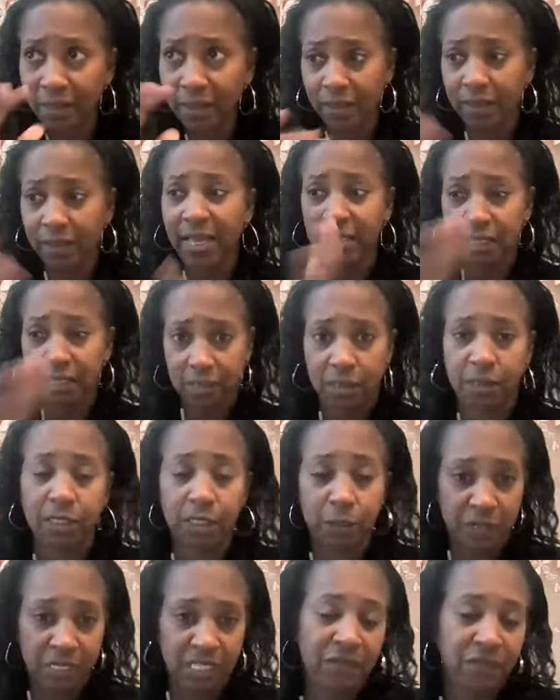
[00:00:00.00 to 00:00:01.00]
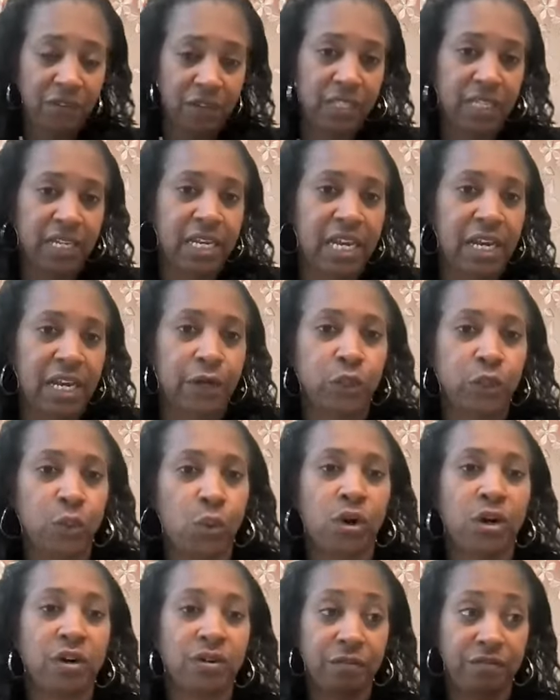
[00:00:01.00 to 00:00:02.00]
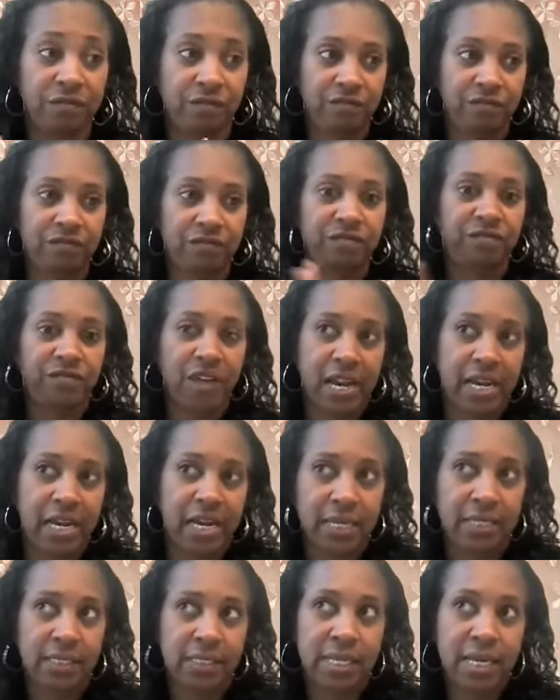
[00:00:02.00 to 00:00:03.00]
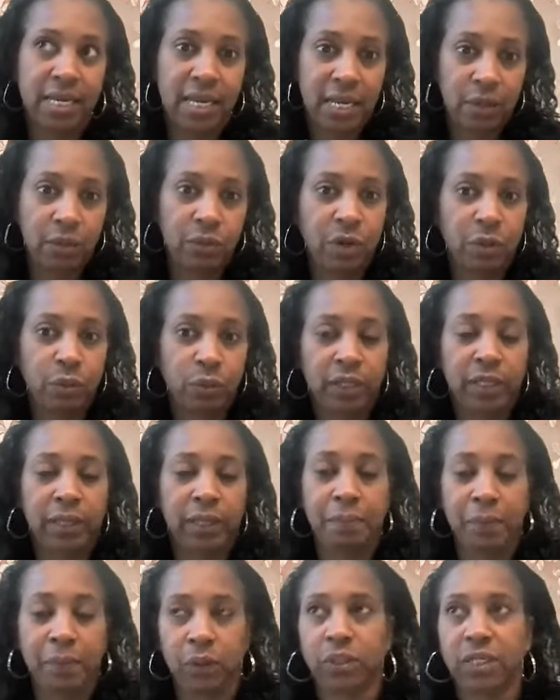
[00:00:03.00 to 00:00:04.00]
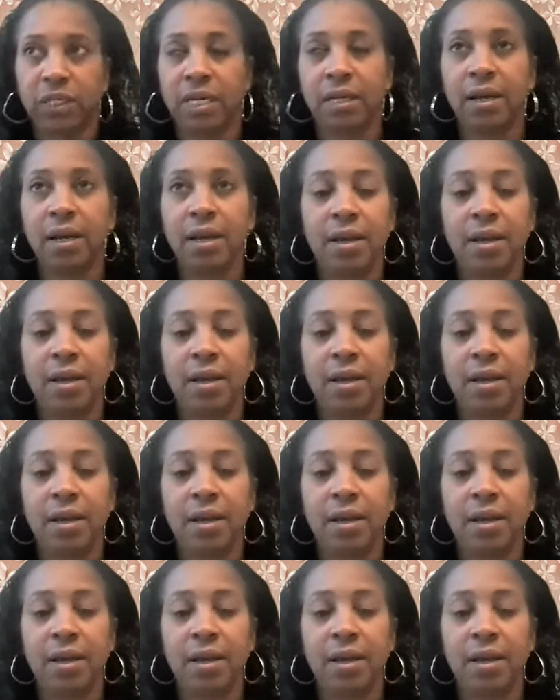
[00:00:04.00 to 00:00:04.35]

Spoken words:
that's specifically geared toward financing and really building,